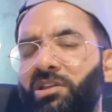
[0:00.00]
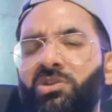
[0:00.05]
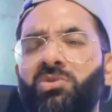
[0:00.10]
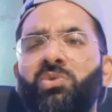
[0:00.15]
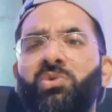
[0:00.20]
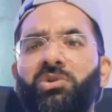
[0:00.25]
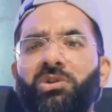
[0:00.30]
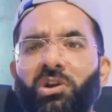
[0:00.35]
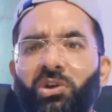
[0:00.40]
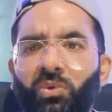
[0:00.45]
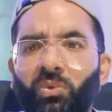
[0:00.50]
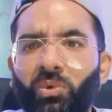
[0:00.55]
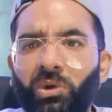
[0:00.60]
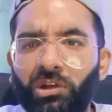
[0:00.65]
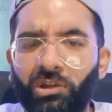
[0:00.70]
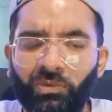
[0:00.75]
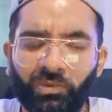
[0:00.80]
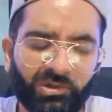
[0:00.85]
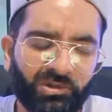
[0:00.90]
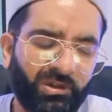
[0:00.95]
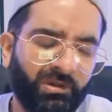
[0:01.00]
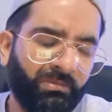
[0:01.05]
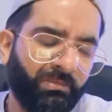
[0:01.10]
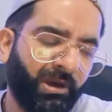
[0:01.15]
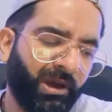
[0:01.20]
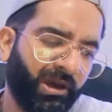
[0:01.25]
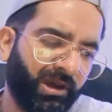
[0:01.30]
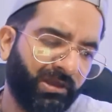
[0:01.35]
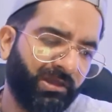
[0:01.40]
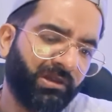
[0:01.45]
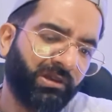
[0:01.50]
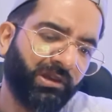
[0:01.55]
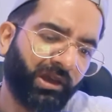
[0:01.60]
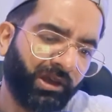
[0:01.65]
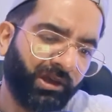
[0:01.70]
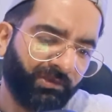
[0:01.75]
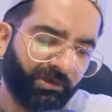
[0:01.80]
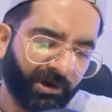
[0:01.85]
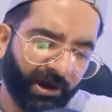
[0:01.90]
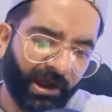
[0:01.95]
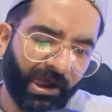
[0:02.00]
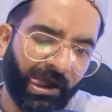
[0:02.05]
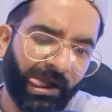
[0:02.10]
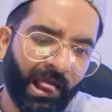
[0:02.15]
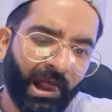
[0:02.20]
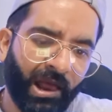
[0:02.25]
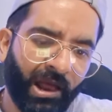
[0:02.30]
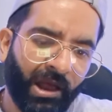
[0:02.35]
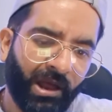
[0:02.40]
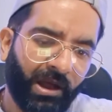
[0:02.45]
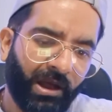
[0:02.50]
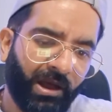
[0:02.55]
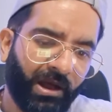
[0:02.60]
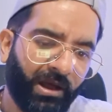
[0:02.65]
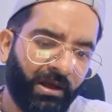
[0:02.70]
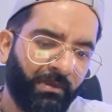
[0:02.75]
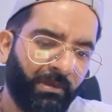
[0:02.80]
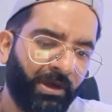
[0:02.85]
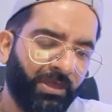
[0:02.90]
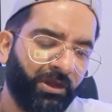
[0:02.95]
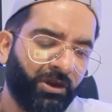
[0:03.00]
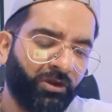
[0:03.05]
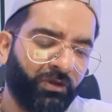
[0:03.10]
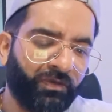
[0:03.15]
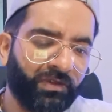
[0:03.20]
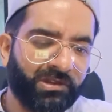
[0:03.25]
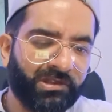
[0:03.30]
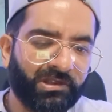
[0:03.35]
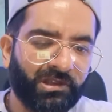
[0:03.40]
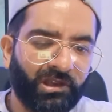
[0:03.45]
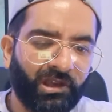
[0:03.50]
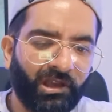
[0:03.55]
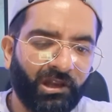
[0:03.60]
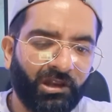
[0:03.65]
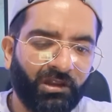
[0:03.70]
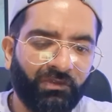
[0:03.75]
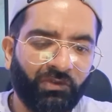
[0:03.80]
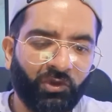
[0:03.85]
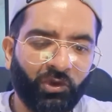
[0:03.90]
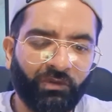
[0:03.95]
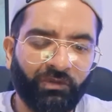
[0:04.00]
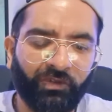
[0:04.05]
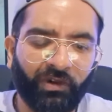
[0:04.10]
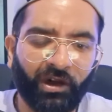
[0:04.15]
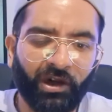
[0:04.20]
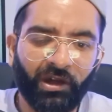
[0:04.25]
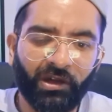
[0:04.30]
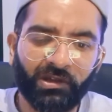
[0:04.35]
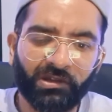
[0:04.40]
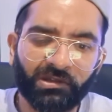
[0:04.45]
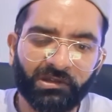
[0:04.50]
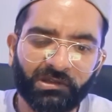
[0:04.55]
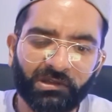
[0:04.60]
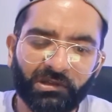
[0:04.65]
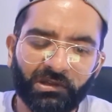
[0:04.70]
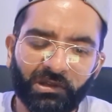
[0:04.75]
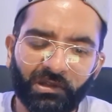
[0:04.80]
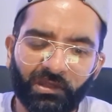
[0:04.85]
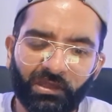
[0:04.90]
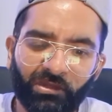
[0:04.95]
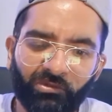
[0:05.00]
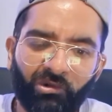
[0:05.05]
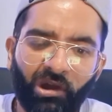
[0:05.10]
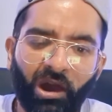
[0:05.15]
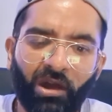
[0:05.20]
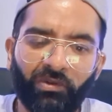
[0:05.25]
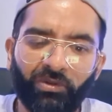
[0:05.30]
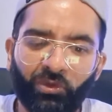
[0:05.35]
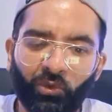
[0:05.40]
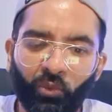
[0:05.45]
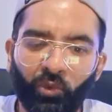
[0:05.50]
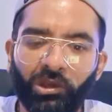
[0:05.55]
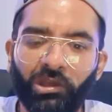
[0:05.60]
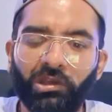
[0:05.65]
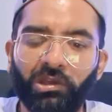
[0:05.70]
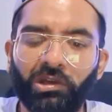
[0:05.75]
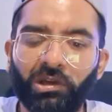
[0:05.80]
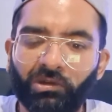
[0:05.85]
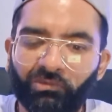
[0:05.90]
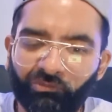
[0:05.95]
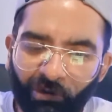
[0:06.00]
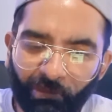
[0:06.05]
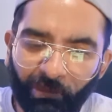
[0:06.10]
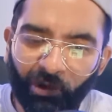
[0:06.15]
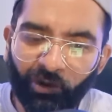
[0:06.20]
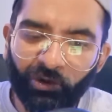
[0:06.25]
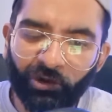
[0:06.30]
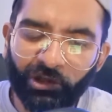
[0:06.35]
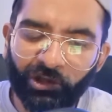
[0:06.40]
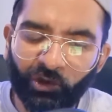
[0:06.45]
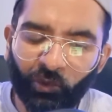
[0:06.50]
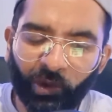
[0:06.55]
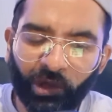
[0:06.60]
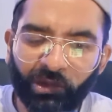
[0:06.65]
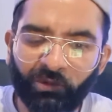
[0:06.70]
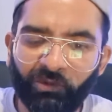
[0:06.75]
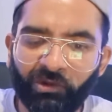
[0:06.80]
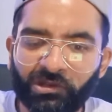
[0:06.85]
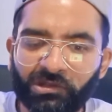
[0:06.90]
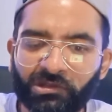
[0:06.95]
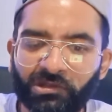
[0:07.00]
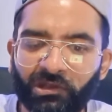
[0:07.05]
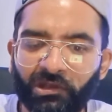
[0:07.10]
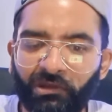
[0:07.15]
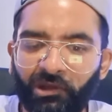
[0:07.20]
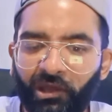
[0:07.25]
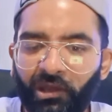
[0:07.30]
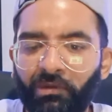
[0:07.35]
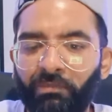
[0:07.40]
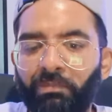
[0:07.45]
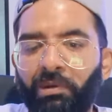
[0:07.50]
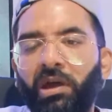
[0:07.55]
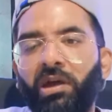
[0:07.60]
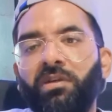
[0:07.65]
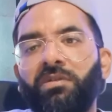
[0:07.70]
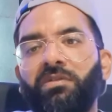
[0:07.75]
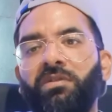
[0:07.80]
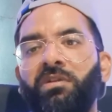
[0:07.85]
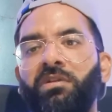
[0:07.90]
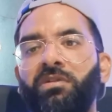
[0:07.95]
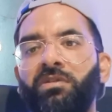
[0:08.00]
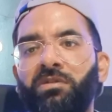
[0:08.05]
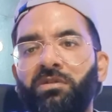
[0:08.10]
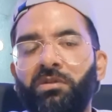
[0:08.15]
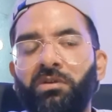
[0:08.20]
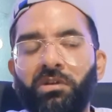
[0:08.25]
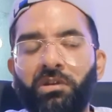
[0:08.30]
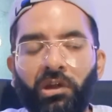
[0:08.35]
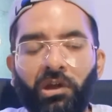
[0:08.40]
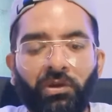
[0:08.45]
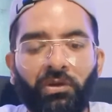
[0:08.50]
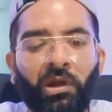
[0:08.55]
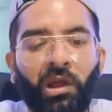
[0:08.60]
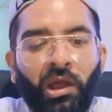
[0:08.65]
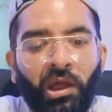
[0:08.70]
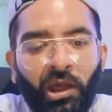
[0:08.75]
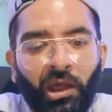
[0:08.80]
You all know what he was doing back in the day, right? And then obviously interviewing fighters throughout the week, remotely, or whether it's in person in studio.